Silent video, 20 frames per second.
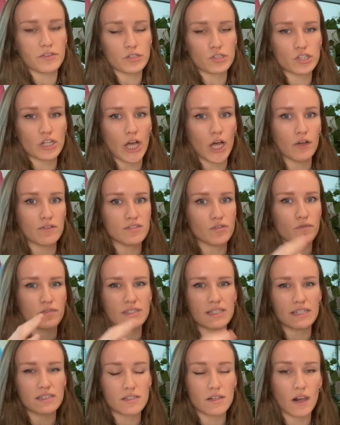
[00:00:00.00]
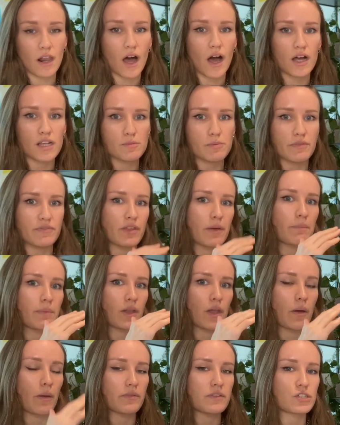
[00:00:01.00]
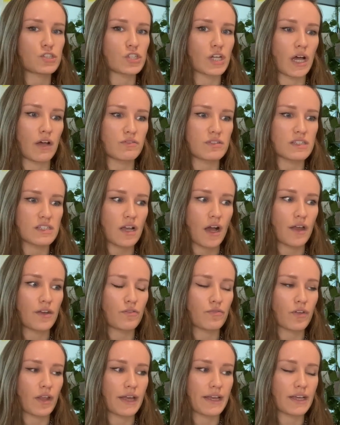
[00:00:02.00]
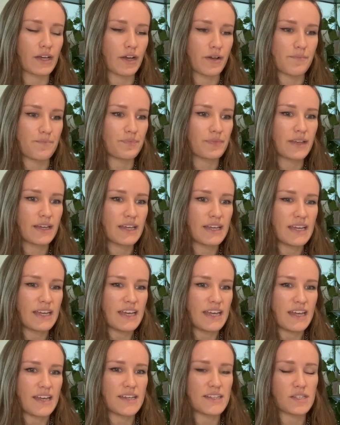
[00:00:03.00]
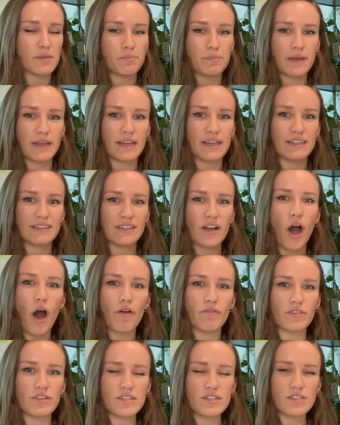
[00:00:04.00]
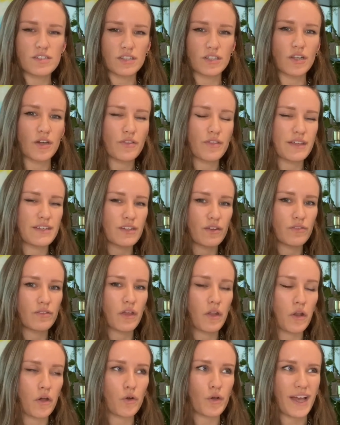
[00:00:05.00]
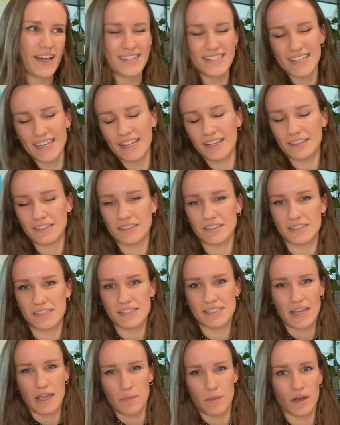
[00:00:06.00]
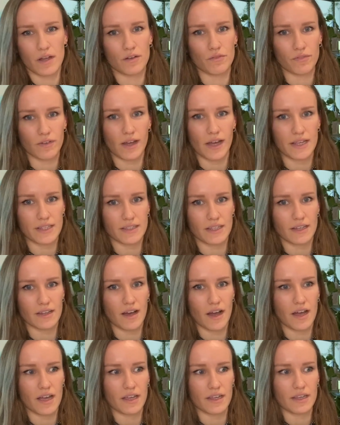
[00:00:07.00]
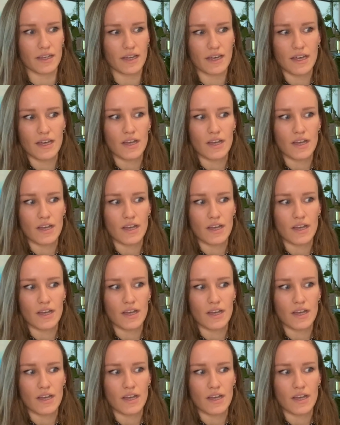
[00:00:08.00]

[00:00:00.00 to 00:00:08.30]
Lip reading: shelves, obviously it's glass, but if they're below other shelves, it's kind of like it's a bit covered, you know. They're not getting the same kind of light that I